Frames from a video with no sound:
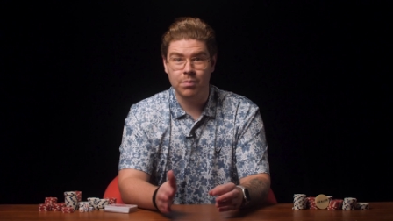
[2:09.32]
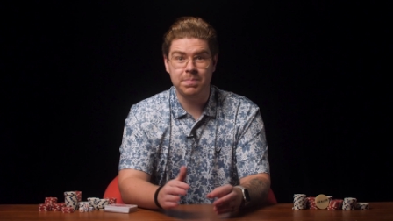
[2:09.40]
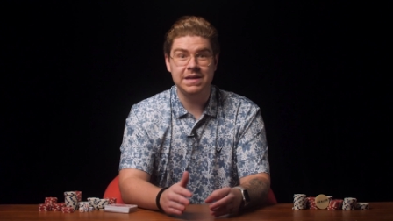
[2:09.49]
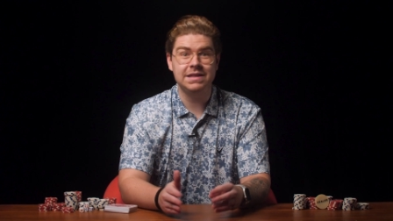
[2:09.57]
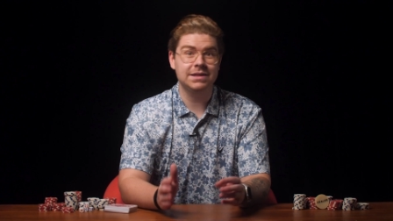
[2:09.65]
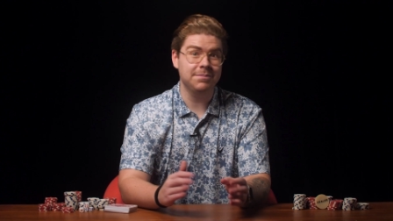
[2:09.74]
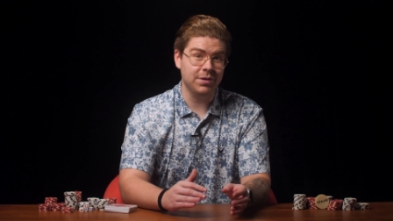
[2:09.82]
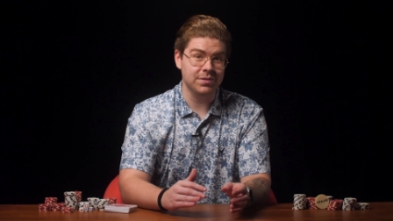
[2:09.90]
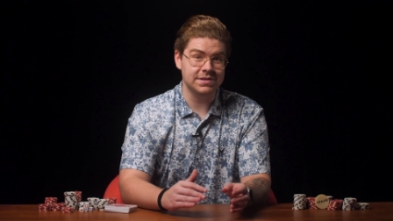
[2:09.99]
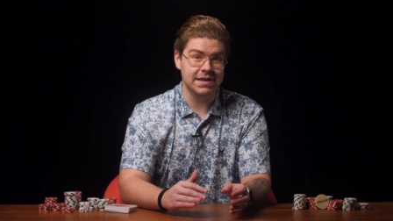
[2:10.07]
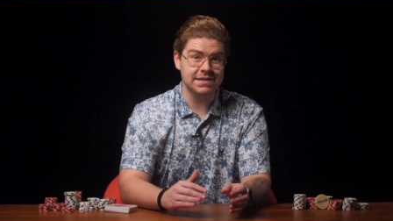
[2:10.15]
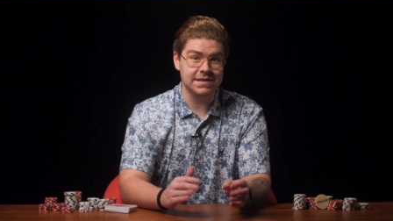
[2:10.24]
Repeat the
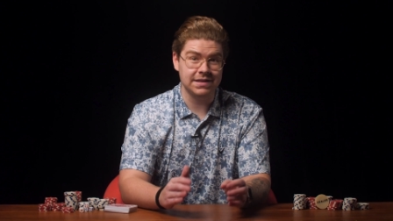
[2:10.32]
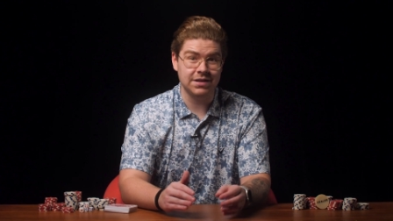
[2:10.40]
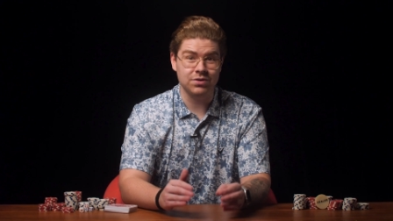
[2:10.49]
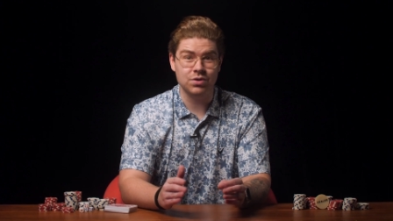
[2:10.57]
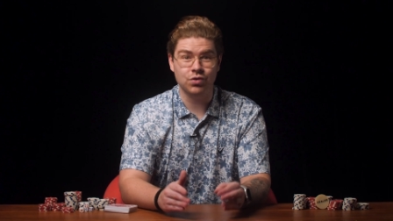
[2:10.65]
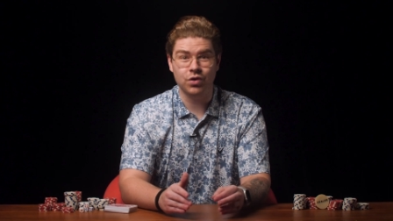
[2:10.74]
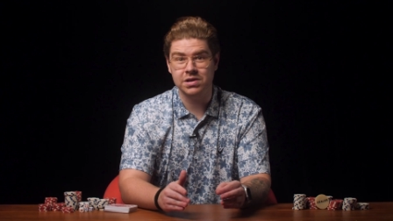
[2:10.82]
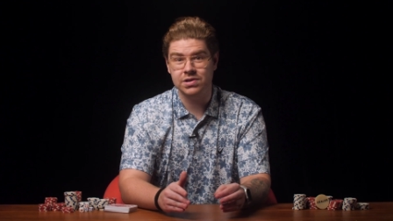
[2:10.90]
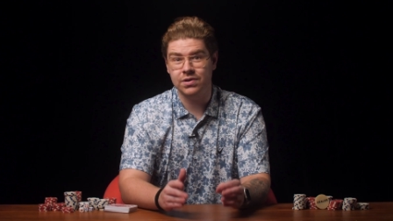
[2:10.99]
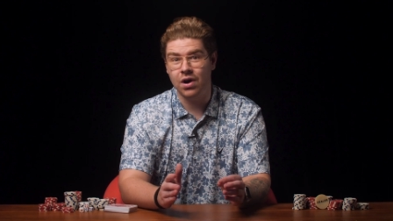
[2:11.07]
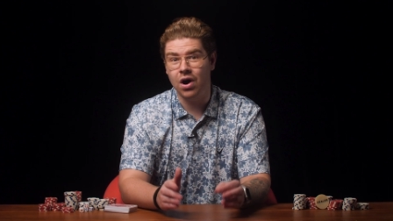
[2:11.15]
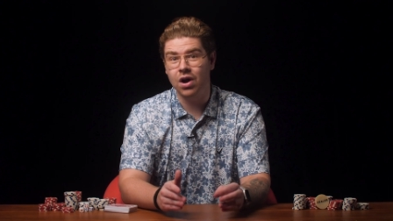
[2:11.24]
process until you cross
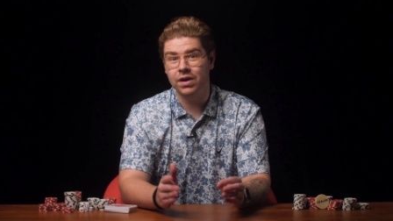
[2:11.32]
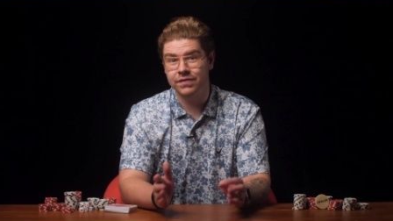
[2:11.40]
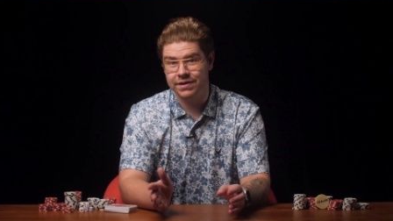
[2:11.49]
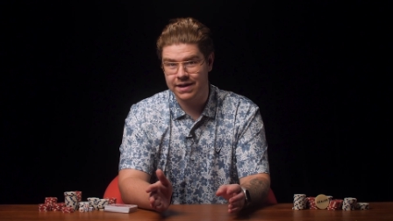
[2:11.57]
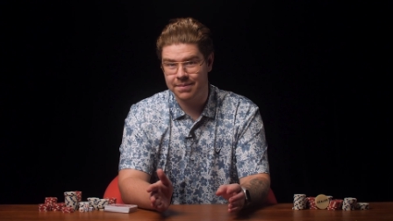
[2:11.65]
out all of the